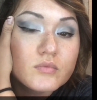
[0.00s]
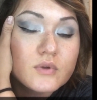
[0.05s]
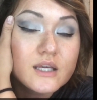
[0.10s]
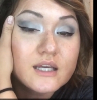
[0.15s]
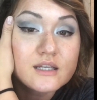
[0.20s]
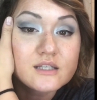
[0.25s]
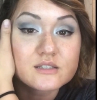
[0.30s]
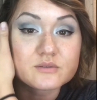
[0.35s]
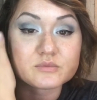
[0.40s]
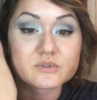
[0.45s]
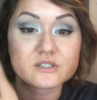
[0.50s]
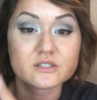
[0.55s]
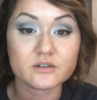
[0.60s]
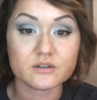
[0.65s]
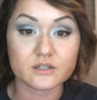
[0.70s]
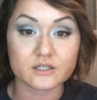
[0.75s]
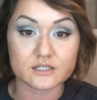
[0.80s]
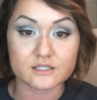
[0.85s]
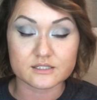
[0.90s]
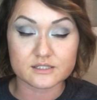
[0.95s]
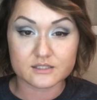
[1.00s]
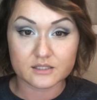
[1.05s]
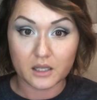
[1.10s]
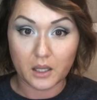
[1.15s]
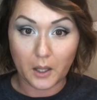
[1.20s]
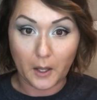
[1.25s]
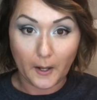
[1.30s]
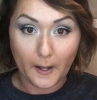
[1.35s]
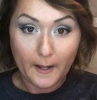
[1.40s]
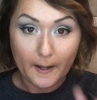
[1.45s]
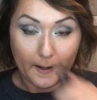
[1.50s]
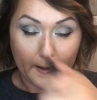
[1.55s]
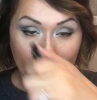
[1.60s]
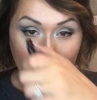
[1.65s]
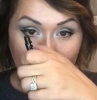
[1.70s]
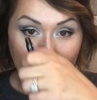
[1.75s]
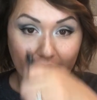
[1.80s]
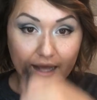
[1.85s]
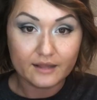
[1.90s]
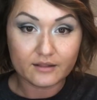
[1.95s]
I got some serious
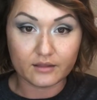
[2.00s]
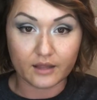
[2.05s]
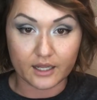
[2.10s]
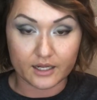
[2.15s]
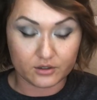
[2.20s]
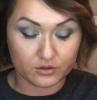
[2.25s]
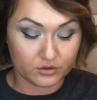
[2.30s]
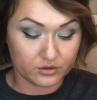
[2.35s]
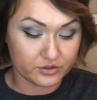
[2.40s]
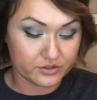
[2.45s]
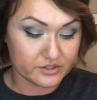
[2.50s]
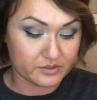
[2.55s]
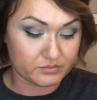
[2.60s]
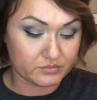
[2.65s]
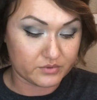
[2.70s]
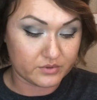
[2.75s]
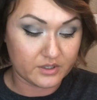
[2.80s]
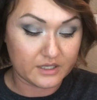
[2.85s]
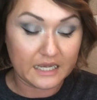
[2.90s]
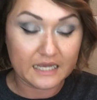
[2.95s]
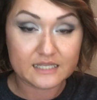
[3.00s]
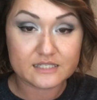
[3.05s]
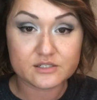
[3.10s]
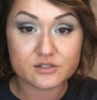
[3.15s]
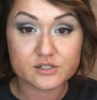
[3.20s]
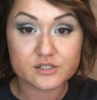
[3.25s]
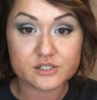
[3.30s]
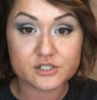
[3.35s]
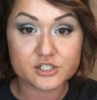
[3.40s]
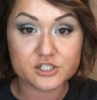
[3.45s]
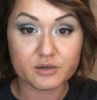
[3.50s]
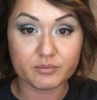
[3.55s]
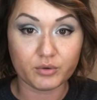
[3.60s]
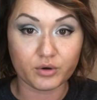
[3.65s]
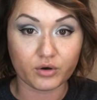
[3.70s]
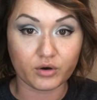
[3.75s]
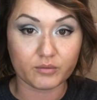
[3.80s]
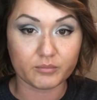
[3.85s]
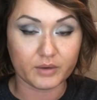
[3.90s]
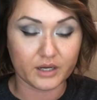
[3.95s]
highlighter, some serious
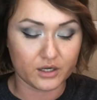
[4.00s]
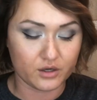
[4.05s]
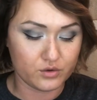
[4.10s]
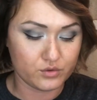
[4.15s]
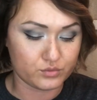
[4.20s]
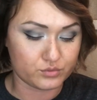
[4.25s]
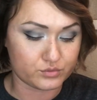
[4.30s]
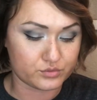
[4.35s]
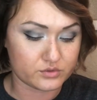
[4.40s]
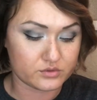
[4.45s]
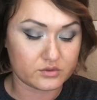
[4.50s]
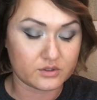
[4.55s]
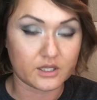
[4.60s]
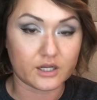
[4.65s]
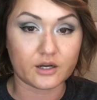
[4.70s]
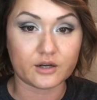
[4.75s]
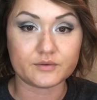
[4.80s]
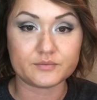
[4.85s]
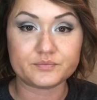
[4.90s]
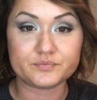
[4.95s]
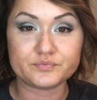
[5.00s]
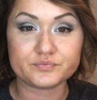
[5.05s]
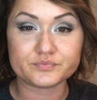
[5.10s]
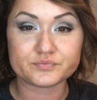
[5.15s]
shimmer on my nose there.